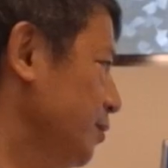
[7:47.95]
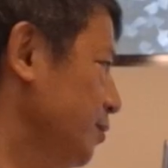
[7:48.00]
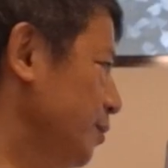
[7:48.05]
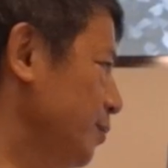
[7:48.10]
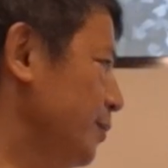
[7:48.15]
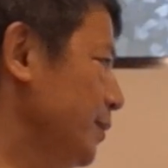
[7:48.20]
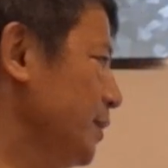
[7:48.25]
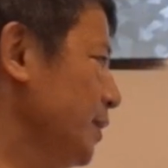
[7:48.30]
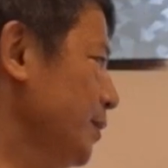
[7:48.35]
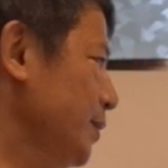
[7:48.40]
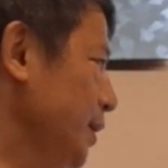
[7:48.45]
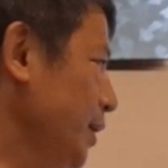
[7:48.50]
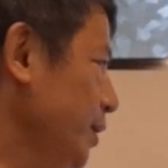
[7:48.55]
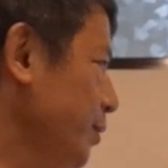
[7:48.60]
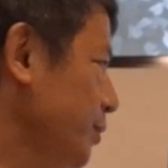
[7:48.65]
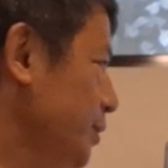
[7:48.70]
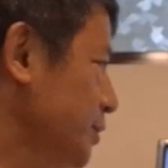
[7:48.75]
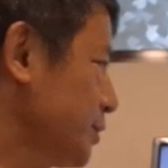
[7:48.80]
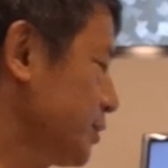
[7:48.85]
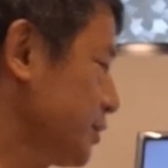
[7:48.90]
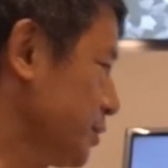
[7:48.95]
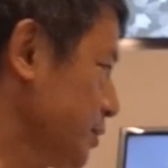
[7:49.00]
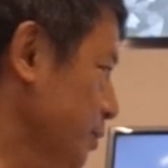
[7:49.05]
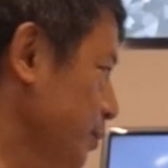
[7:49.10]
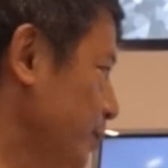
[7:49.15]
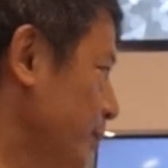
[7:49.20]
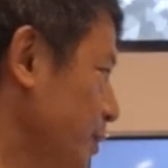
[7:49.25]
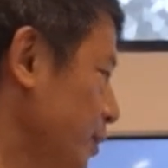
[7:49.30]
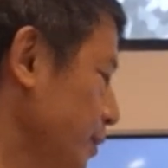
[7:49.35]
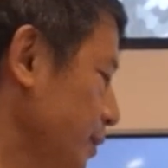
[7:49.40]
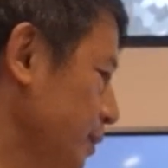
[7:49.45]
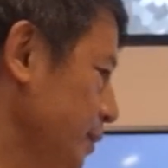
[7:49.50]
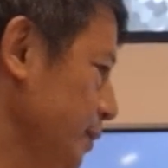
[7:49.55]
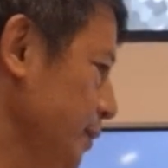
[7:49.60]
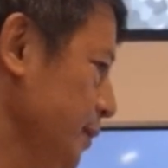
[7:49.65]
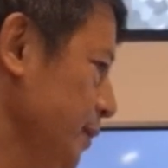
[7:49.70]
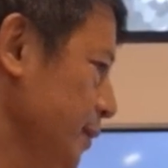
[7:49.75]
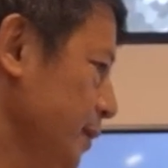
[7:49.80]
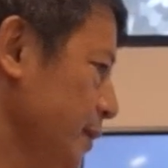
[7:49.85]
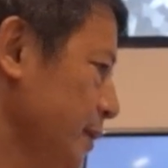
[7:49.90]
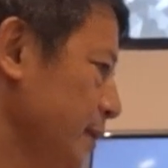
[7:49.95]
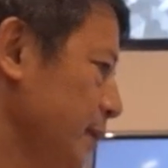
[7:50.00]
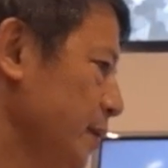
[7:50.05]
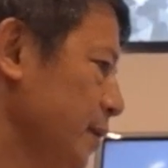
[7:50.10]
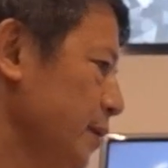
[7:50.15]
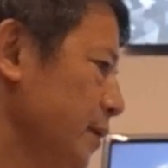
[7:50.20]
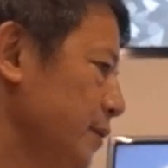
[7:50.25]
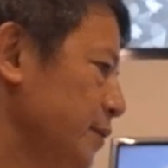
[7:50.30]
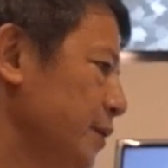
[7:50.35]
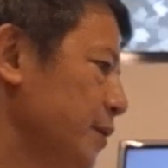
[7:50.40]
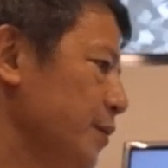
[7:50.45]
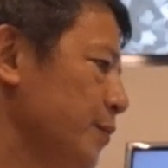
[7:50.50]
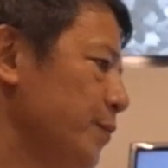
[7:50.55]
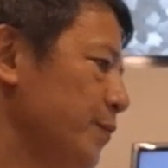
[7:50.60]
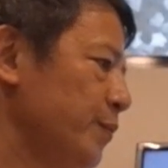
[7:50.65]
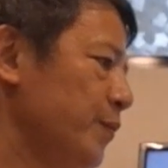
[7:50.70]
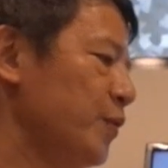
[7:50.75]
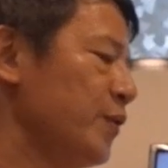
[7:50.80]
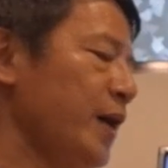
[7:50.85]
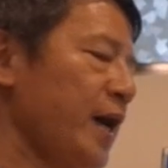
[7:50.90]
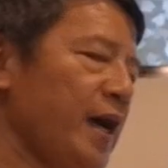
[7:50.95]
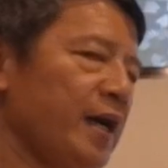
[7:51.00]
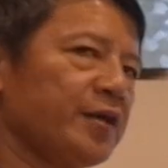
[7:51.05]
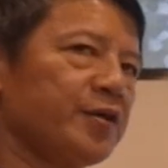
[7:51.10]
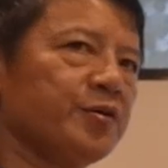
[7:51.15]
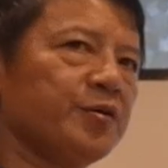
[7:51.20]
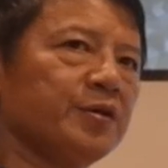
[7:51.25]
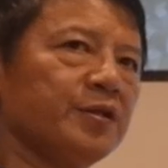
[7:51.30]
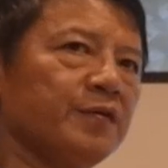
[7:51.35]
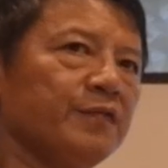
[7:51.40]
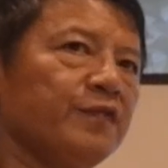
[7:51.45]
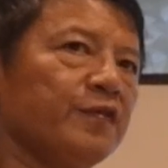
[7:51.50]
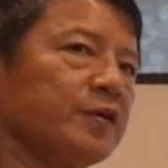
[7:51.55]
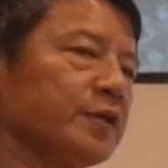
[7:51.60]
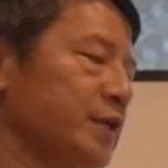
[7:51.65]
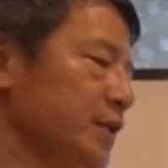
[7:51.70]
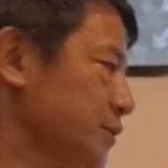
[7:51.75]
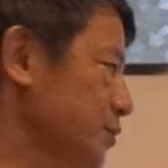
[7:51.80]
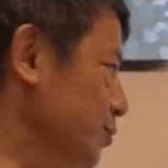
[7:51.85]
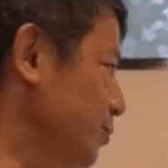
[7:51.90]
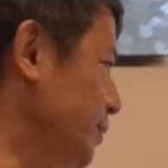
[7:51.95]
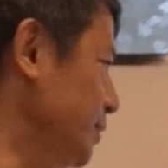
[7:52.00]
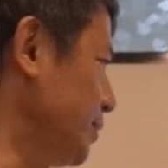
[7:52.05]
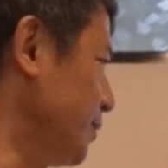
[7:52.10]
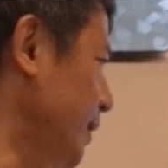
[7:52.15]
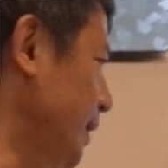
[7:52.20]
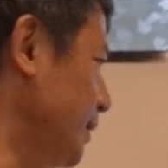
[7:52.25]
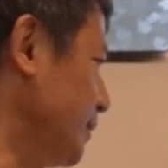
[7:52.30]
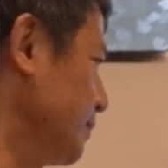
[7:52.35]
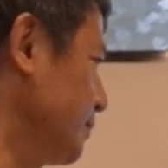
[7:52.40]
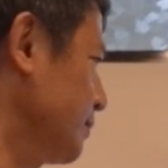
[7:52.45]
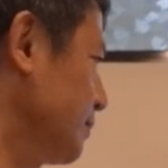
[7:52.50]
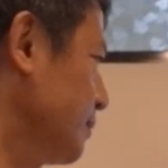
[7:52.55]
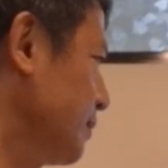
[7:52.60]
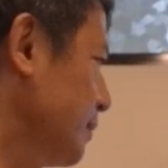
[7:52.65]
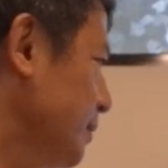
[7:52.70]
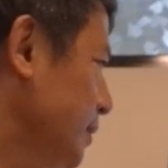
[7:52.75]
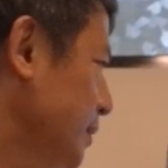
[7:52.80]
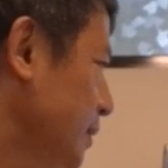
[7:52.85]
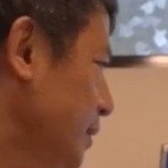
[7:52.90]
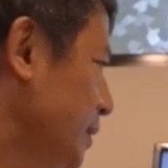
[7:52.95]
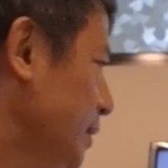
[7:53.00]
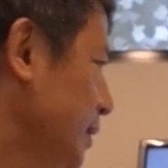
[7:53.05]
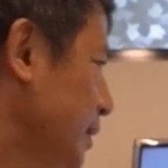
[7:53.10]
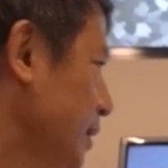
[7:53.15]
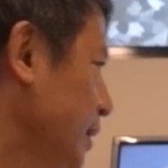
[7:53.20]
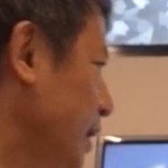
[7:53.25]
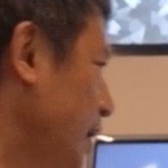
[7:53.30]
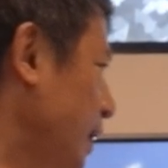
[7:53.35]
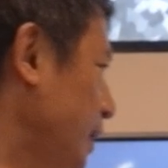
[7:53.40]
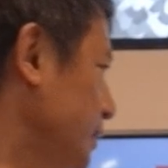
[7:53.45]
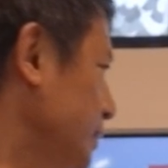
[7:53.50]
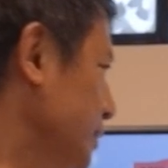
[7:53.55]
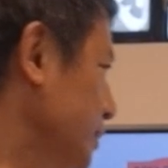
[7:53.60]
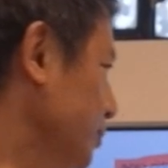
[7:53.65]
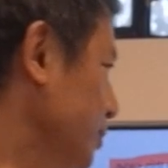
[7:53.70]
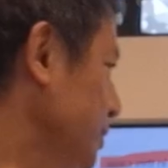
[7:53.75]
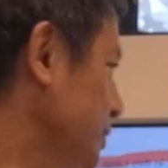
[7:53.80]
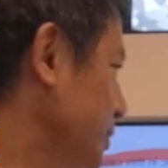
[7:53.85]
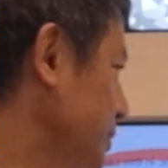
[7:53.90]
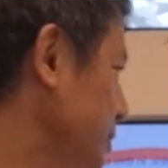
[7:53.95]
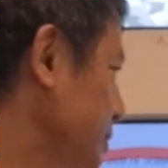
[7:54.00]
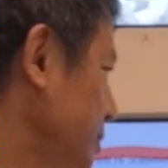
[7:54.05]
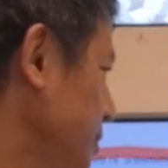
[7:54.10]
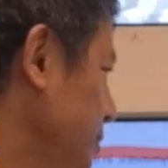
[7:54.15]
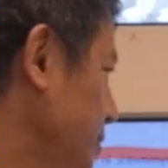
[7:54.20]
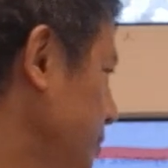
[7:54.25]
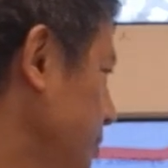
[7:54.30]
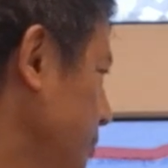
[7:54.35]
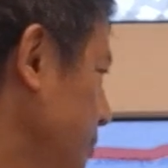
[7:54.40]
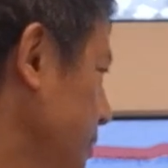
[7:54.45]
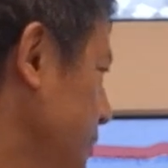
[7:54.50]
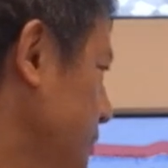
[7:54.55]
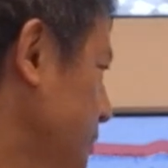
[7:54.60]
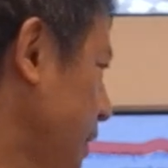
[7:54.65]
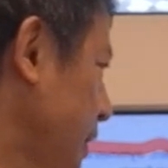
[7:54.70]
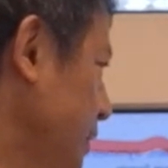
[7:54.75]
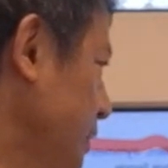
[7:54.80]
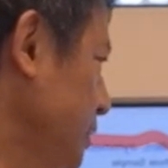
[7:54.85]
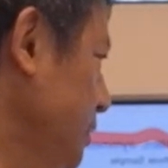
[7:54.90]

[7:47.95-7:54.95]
Remember, the error is smaller, the more accurate the forecast will be, right? And we notice that